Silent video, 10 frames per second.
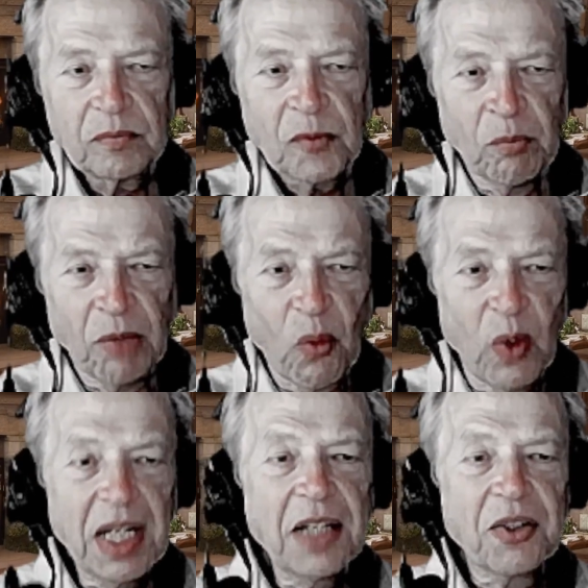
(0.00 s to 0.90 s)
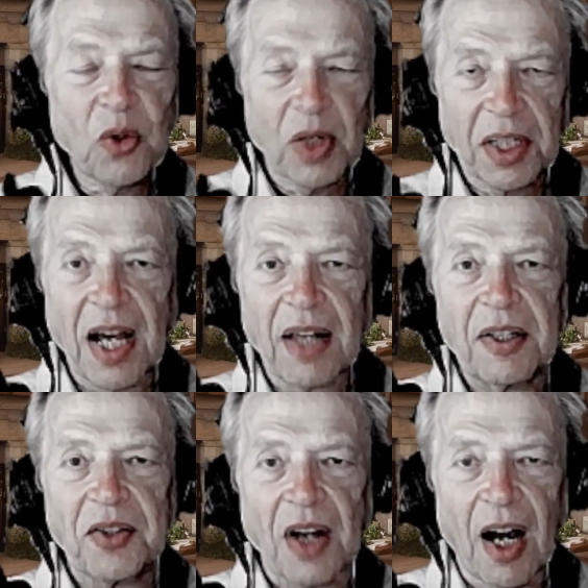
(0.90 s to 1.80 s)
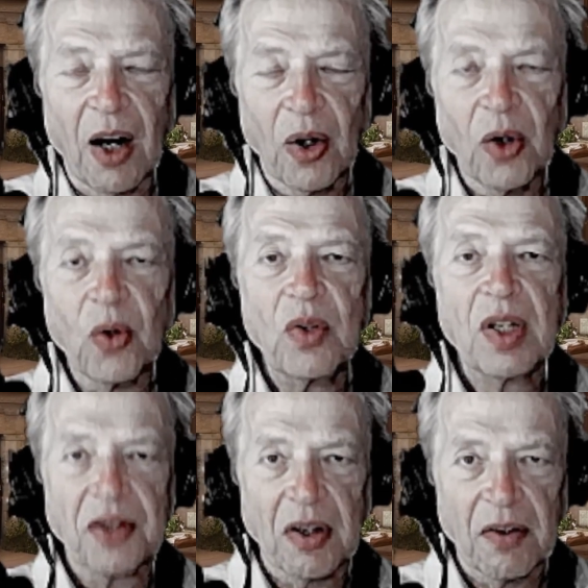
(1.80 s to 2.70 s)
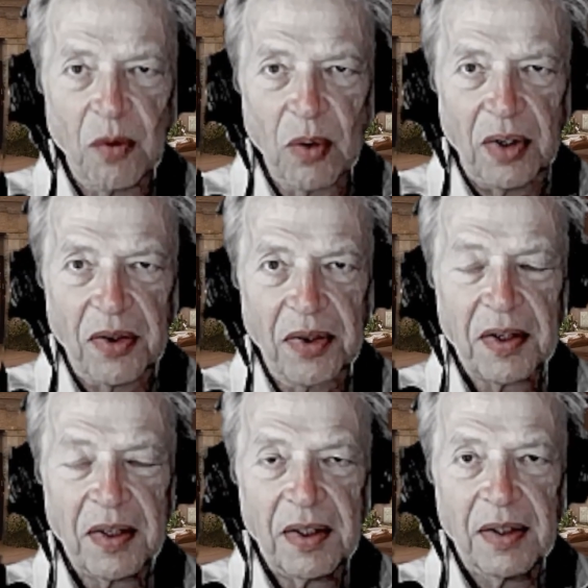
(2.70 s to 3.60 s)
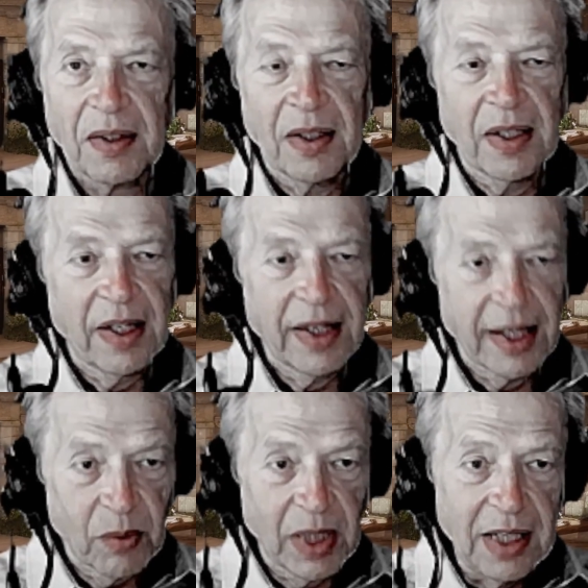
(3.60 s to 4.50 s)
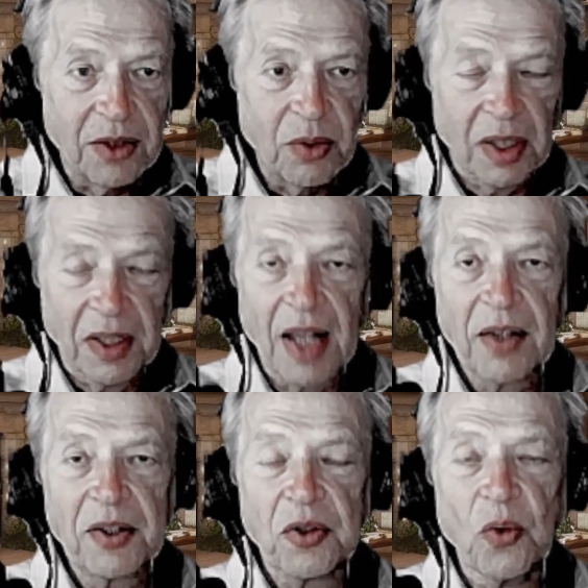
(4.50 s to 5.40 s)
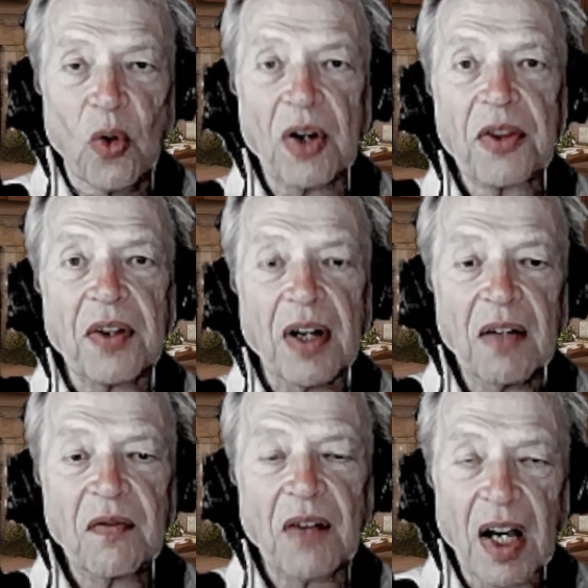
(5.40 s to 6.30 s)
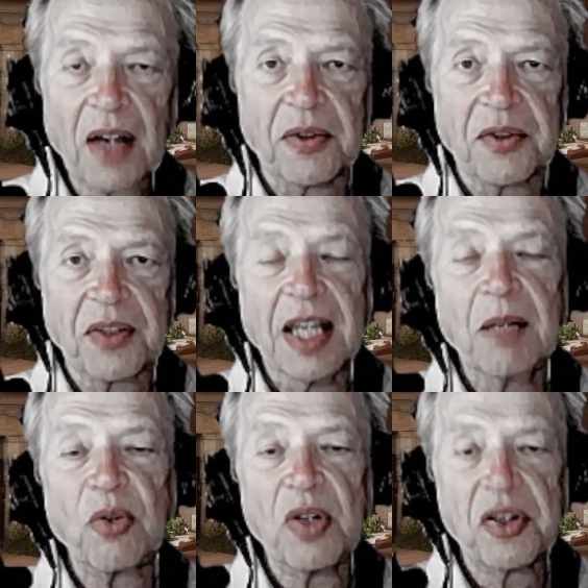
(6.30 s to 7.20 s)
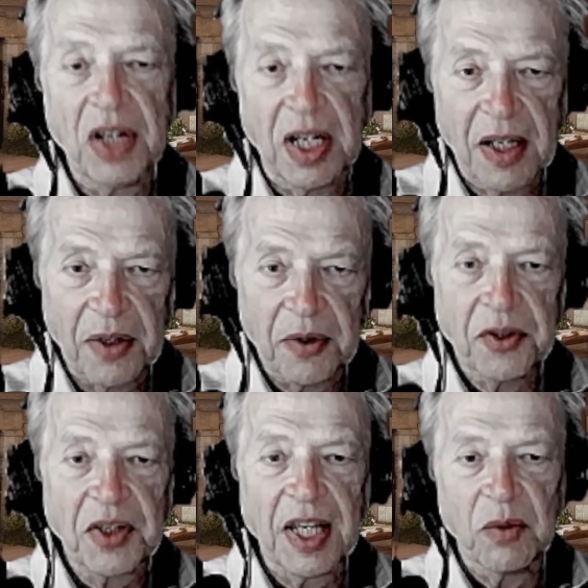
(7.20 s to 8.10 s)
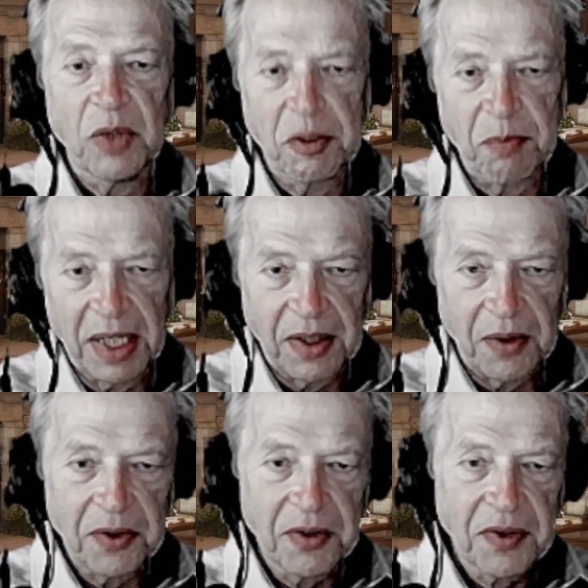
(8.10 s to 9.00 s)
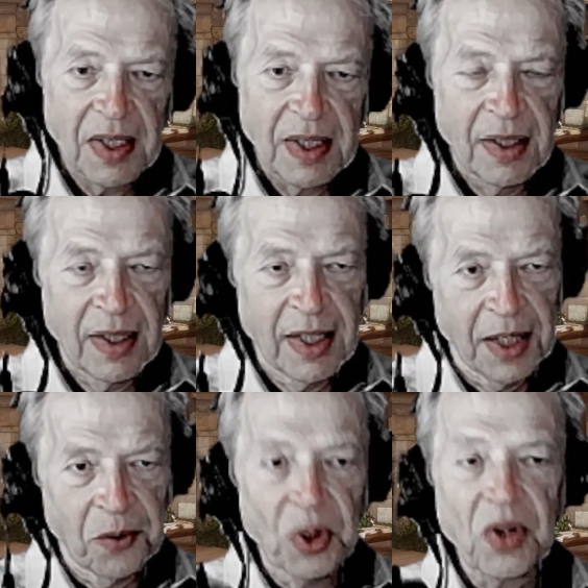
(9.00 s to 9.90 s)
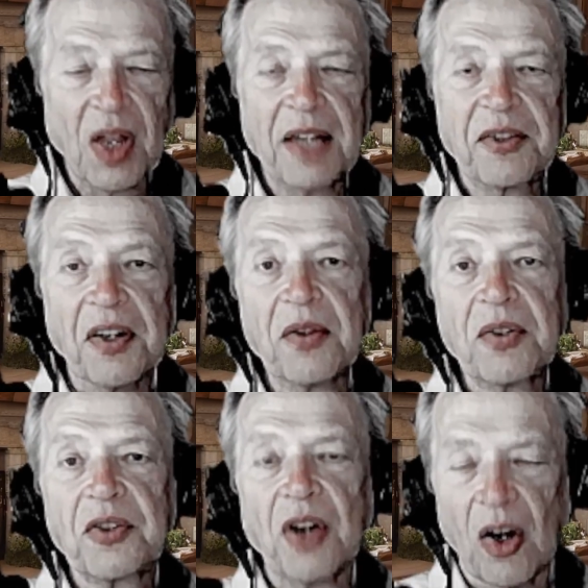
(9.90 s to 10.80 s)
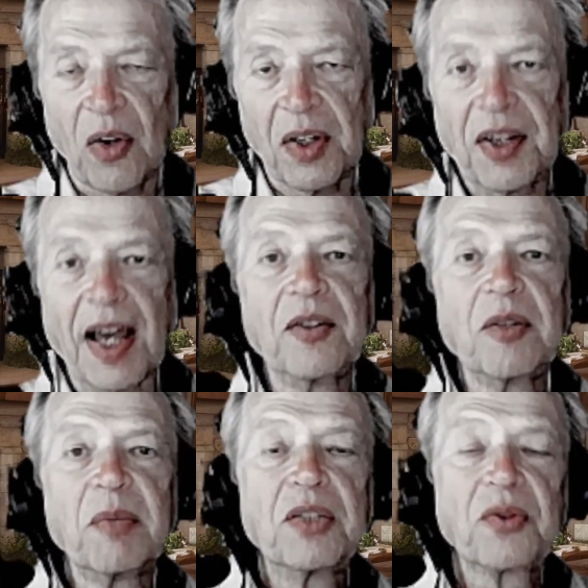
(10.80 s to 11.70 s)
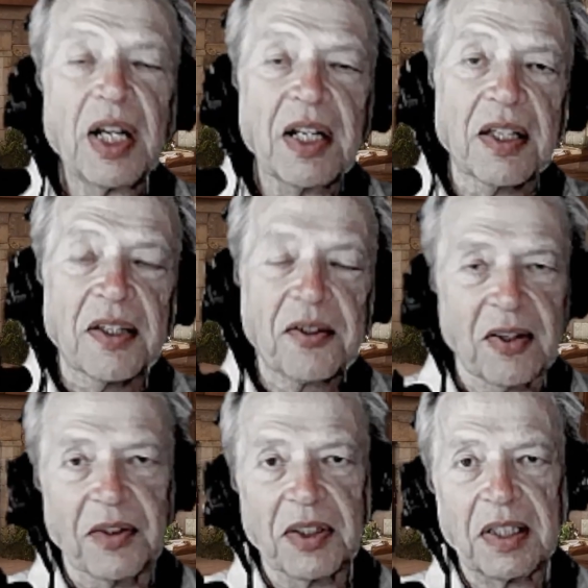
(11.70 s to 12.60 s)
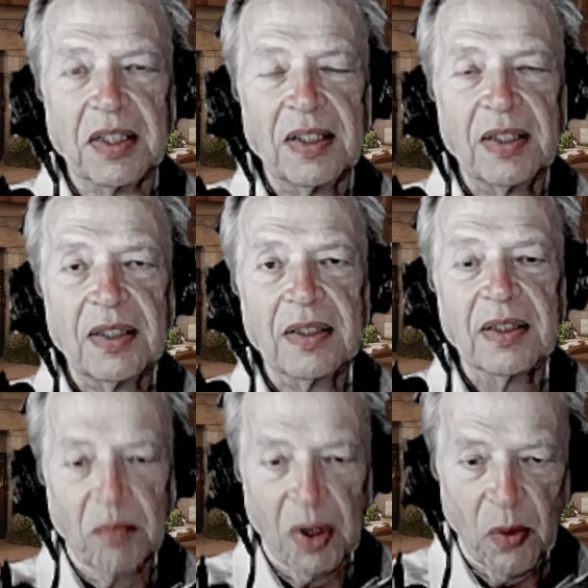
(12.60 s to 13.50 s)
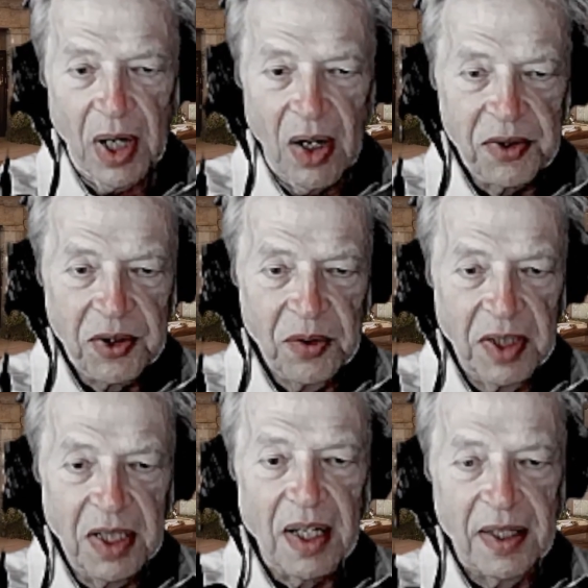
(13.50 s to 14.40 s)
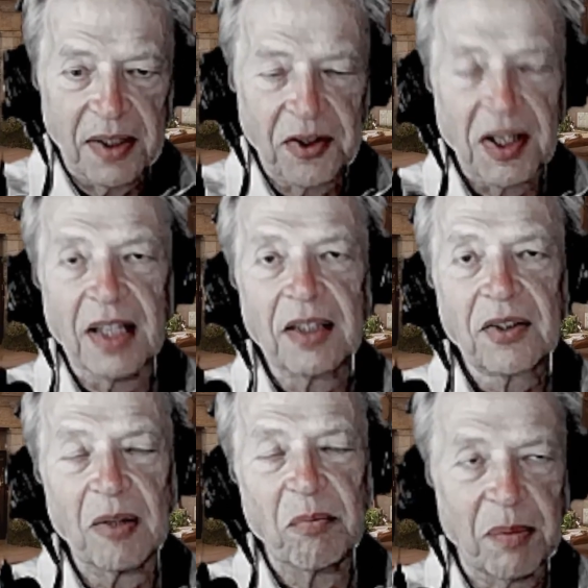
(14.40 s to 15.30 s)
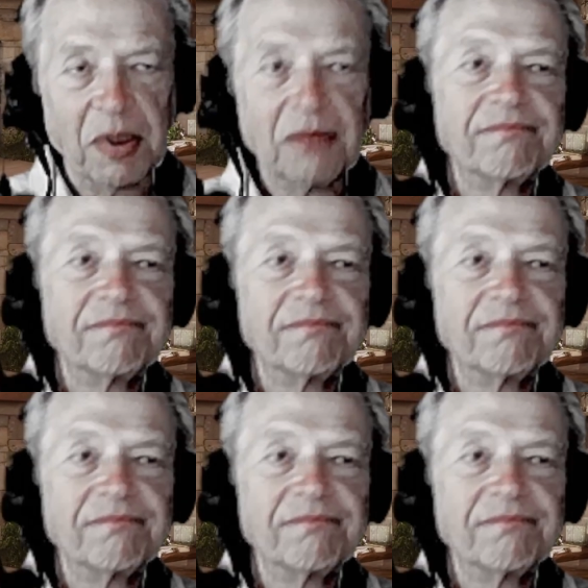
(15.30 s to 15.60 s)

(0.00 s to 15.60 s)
but we need to acknowledge our own self-worth. And we need to acknowledge the worth of others and appreciate others and respect others and realize that others are entitled to be treated civilly. But we also need to understand that some people,